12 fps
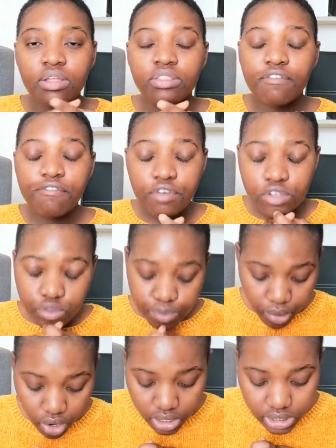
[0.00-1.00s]
The first
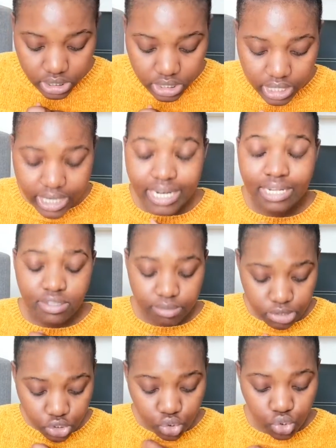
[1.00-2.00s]
part in
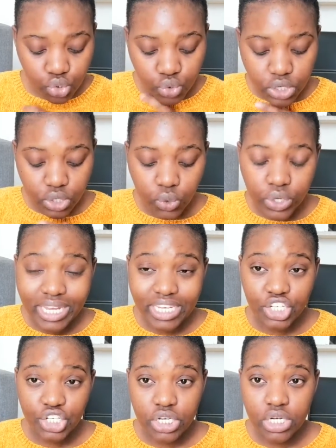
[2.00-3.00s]
attempting to do a
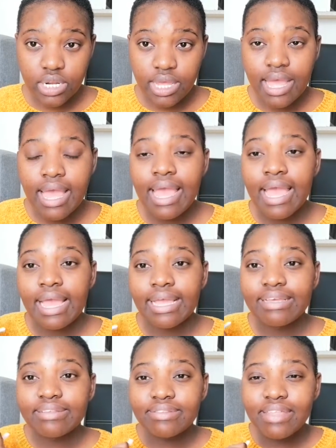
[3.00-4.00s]
question
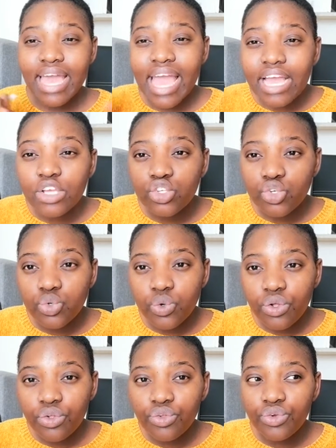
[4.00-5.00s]
is the
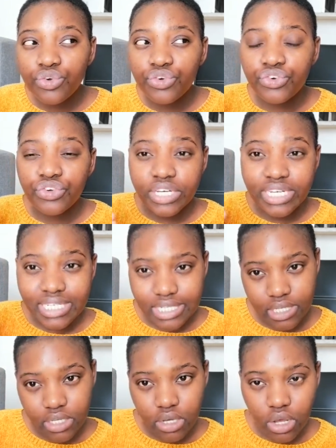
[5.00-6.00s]
actual
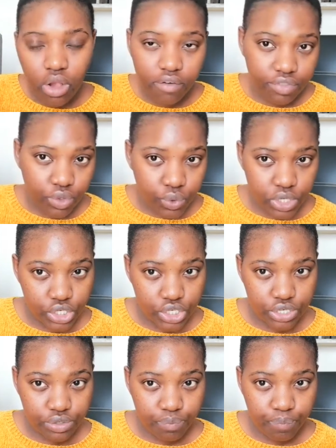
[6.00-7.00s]
reading of the
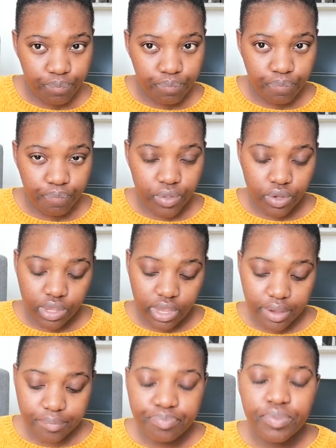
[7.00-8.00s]
question,
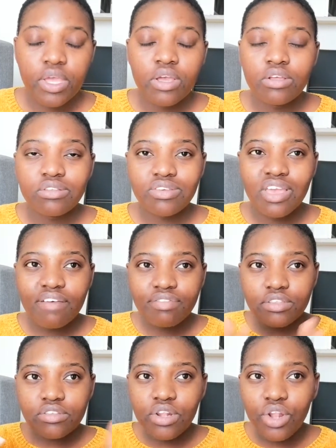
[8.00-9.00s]
okay? So you have
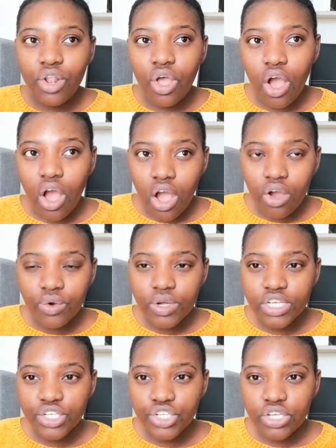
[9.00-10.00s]
this long
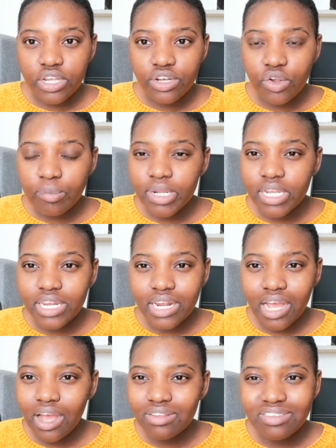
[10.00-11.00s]
question. Normally in
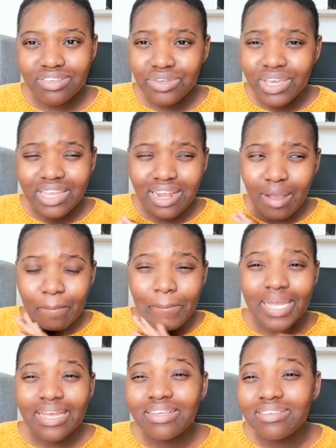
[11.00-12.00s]
accounting, you get like
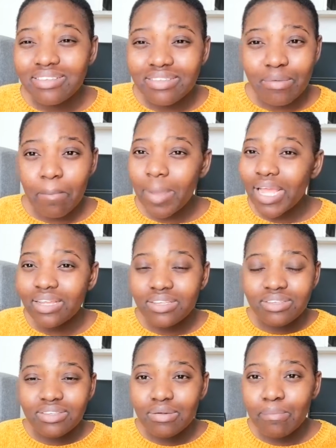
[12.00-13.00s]
pages and
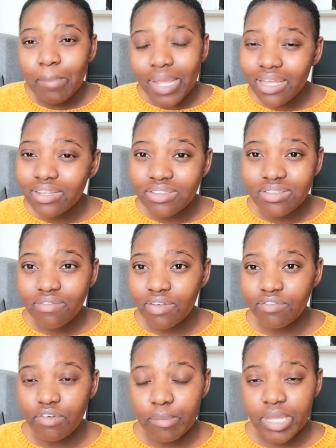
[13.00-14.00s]
pages and pages of
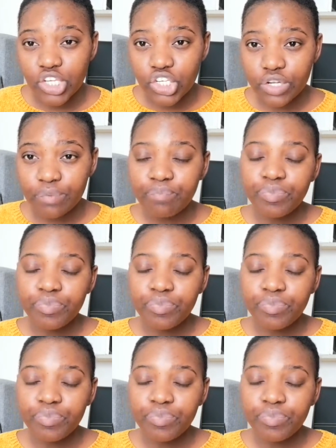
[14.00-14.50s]
information.